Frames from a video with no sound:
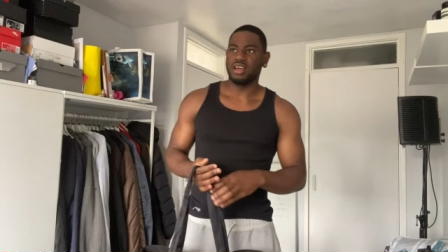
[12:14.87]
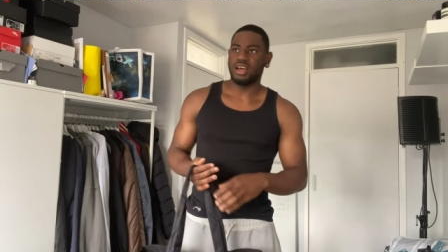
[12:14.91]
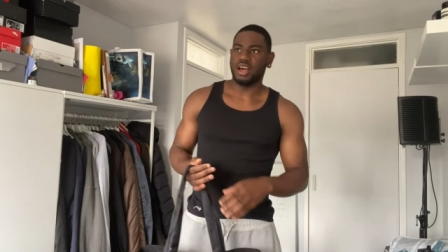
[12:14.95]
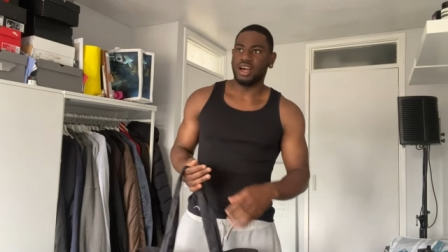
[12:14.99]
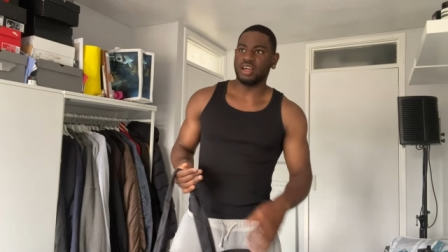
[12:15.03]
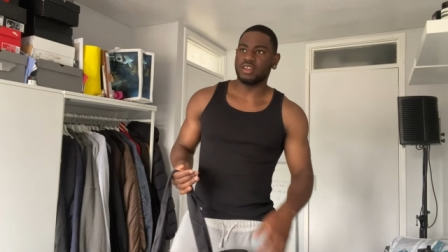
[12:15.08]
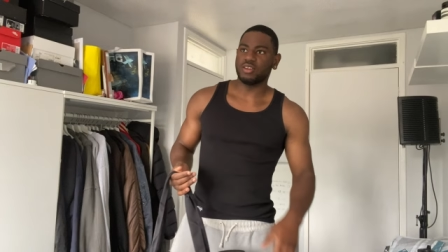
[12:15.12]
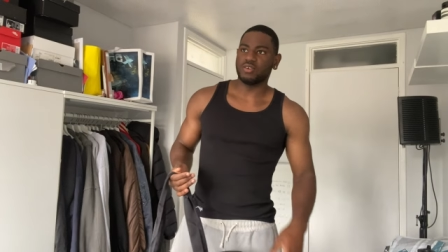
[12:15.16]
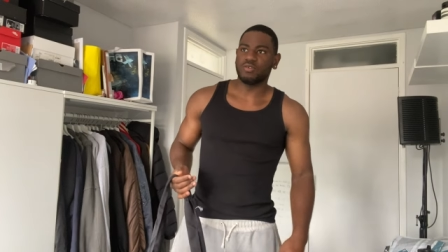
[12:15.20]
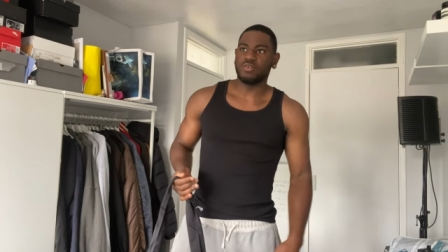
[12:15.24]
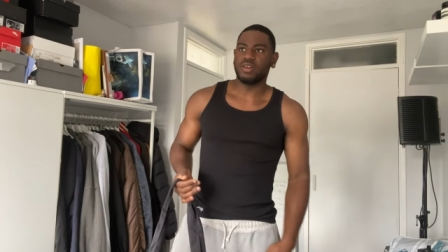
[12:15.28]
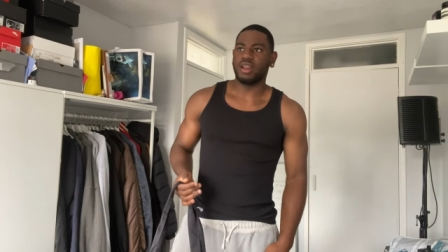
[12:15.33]
I
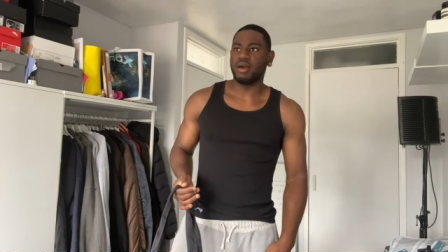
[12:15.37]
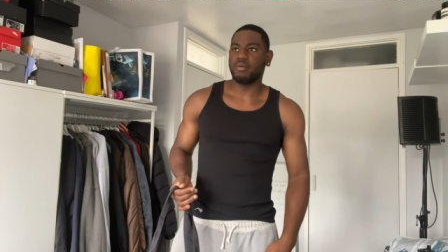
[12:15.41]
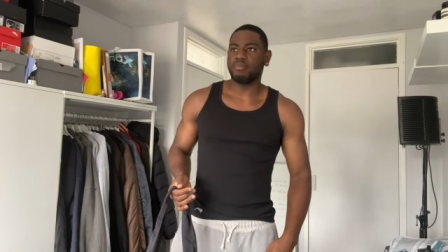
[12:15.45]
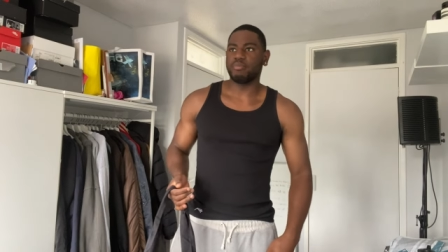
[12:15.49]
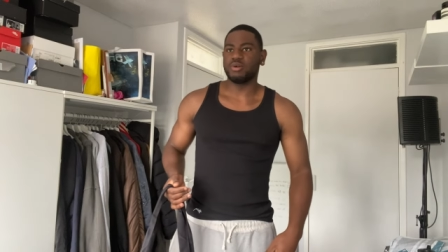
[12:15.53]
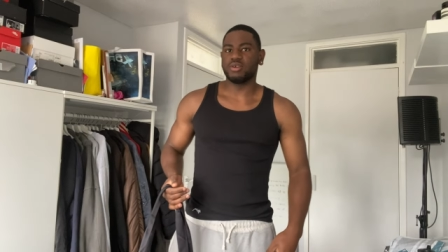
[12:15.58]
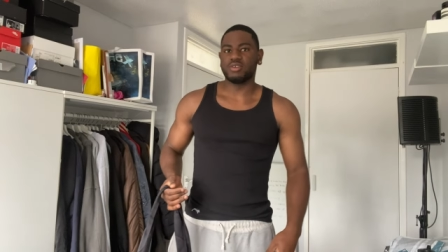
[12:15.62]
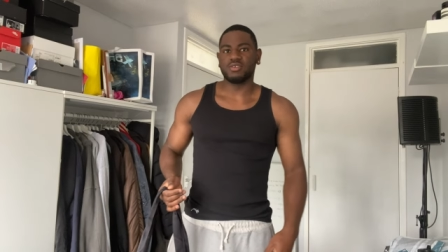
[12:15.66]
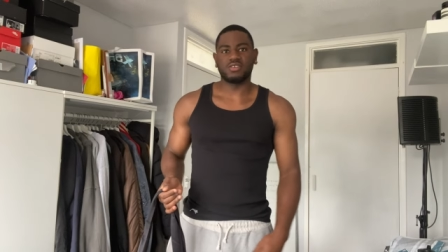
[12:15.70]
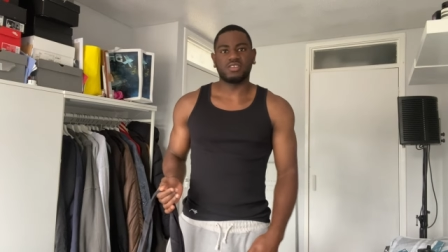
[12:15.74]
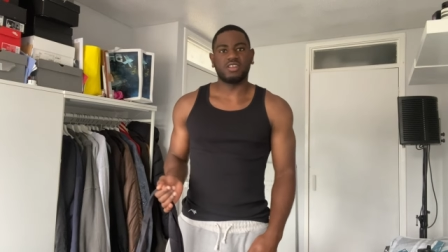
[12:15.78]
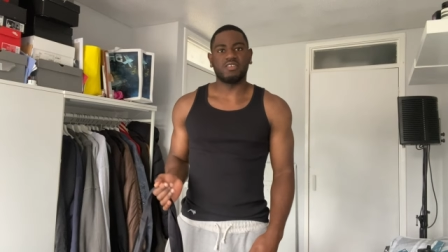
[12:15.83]
don't like
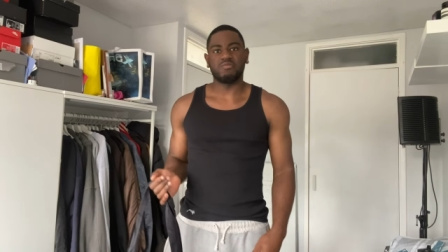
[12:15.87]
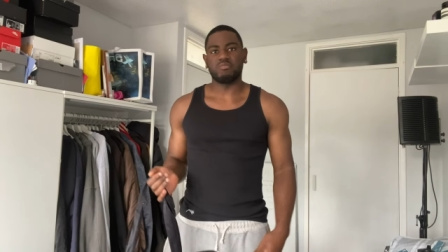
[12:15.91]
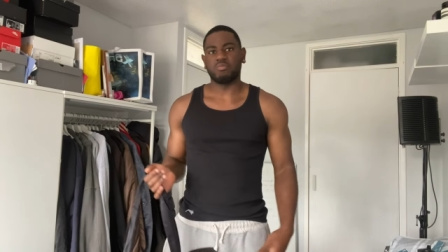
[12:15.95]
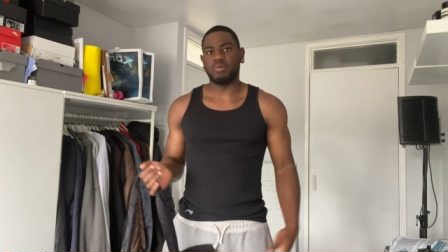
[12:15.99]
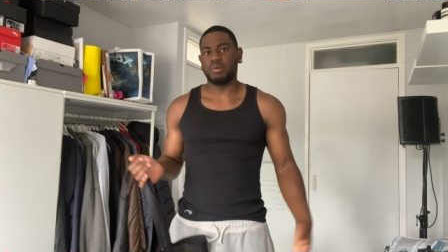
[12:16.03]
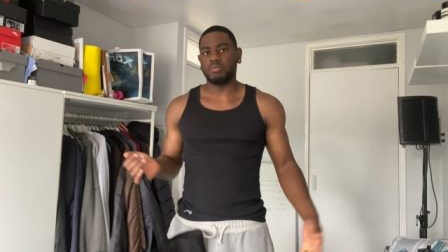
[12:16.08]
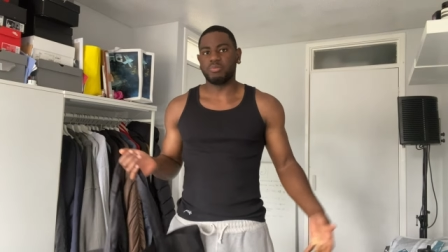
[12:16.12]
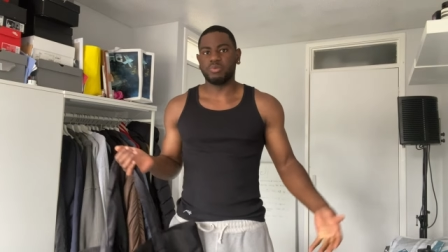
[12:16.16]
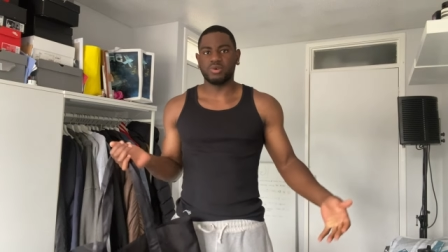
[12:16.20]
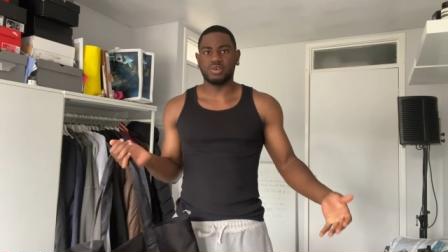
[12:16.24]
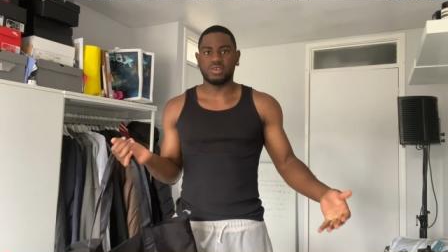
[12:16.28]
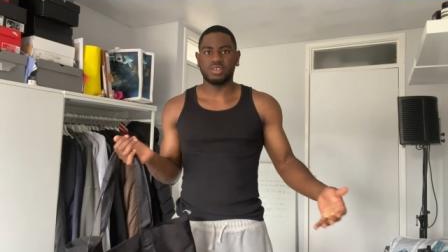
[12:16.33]
putting stuff in my
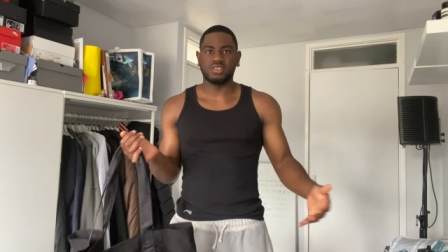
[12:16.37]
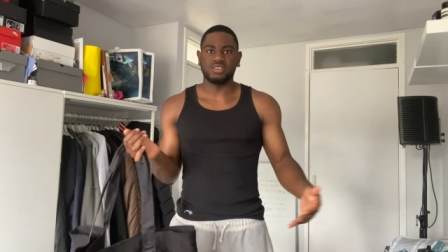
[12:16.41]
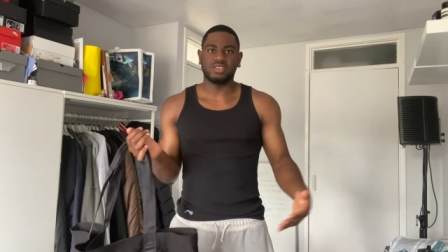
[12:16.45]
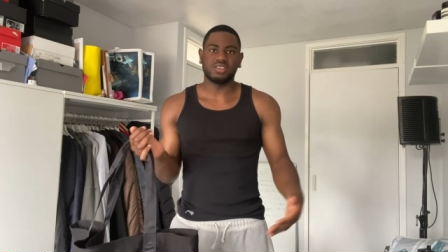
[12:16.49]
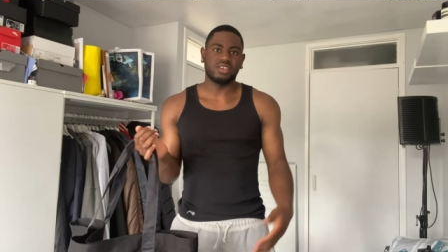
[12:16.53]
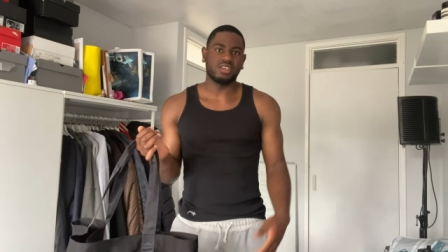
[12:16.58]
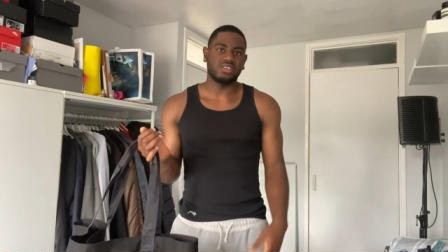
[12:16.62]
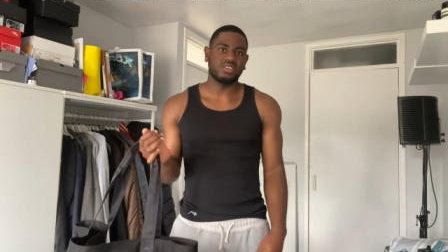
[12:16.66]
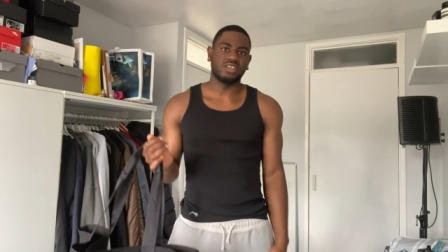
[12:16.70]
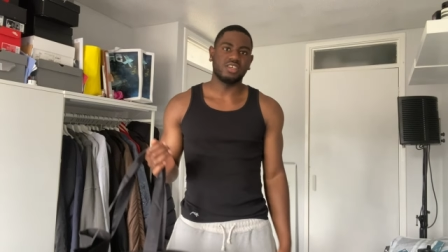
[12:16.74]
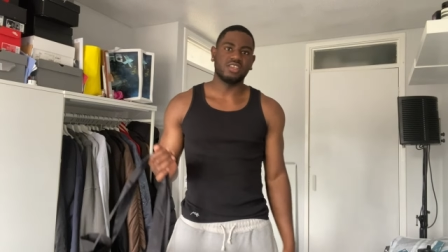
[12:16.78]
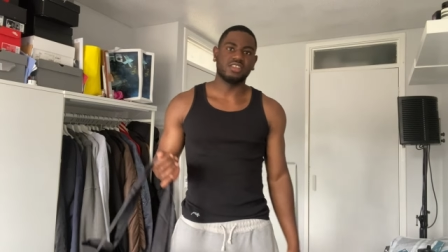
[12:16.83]
pockets.
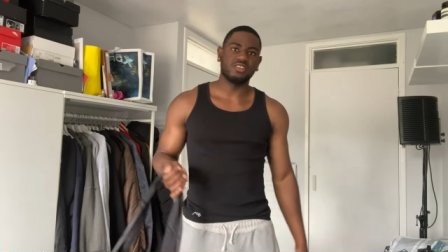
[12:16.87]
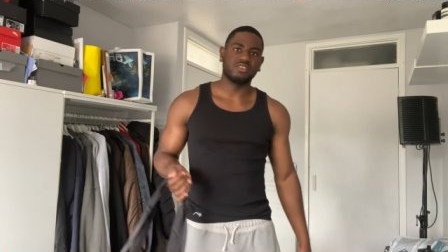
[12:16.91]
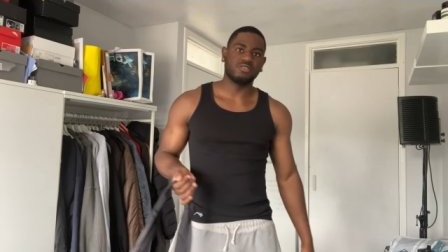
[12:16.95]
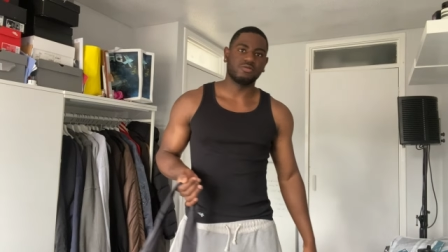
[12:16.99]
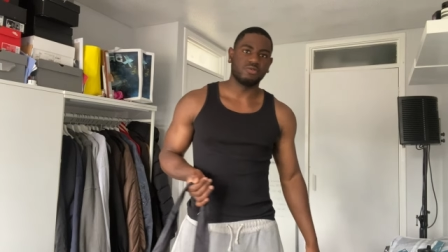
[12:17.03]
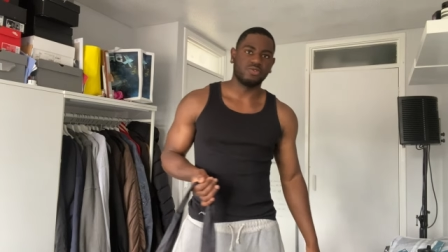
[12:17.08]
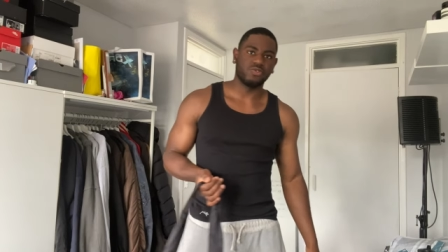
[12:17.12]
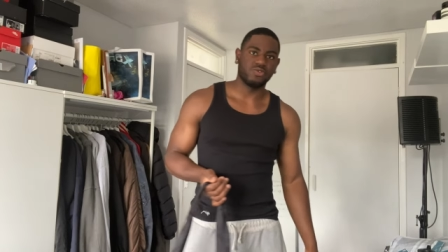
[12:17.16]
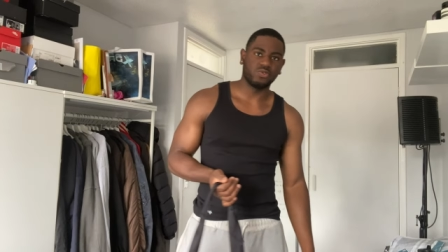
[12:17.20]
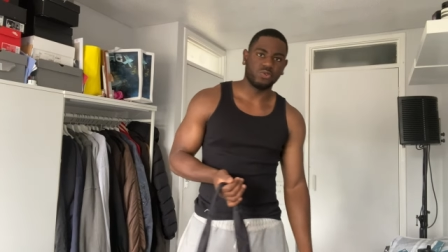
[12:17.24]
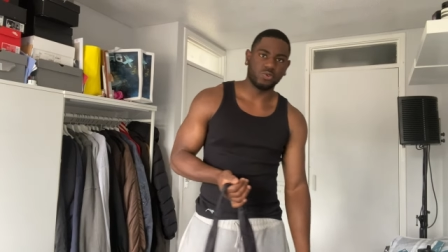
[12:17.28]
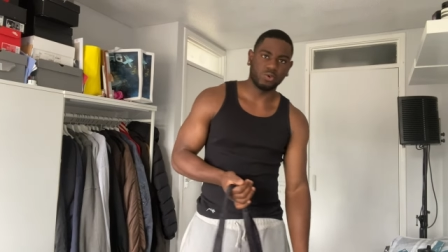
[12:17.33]
I said this
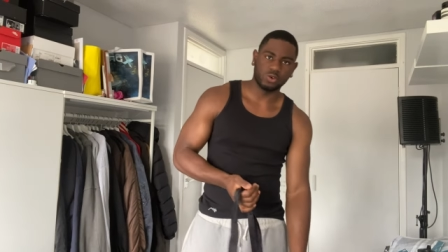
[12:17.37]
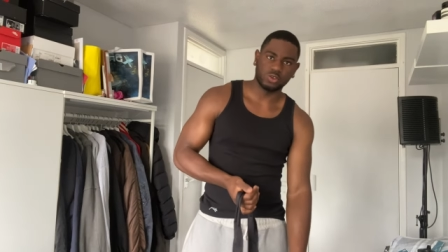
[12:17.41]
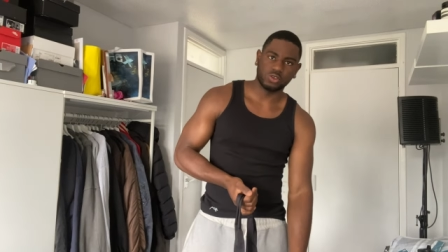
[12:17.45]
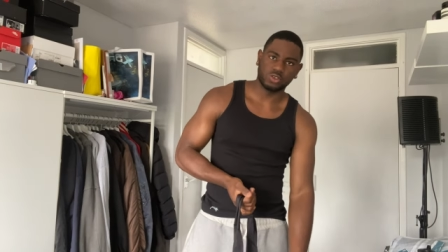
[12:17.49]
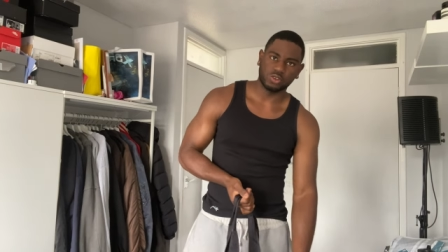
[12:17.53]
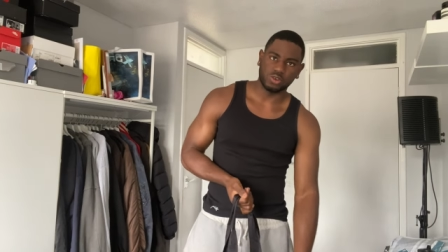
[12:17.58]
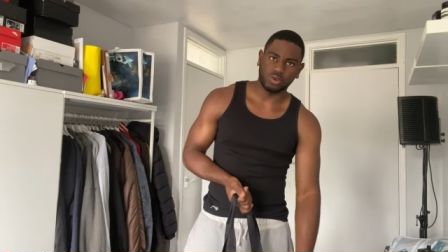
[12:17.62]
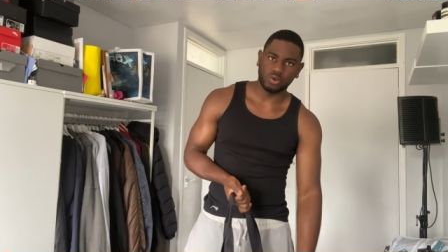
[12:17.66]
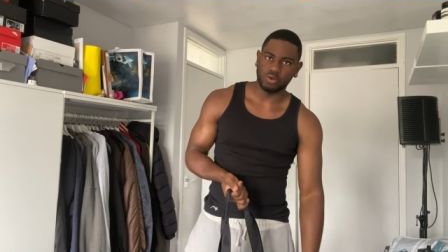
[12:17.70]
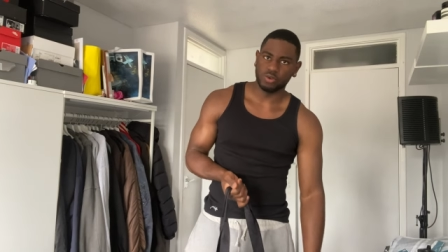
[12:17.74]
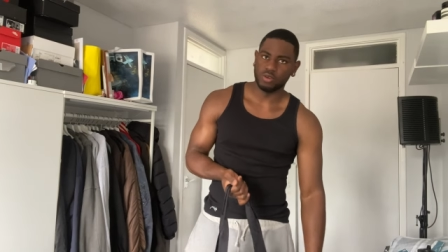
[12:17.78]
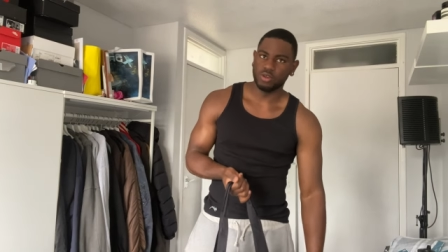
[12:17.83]
before,
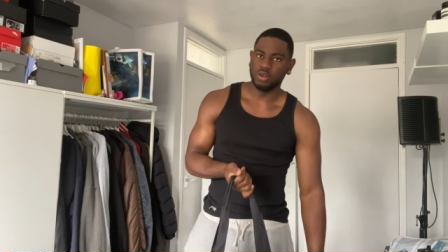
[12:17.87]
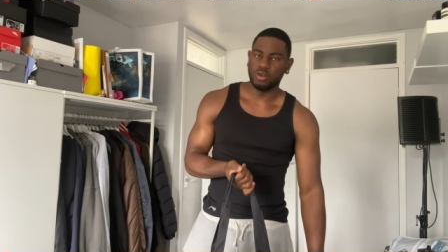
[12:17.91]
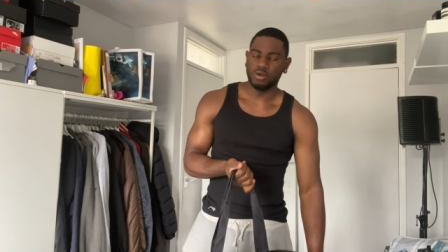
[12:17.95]
so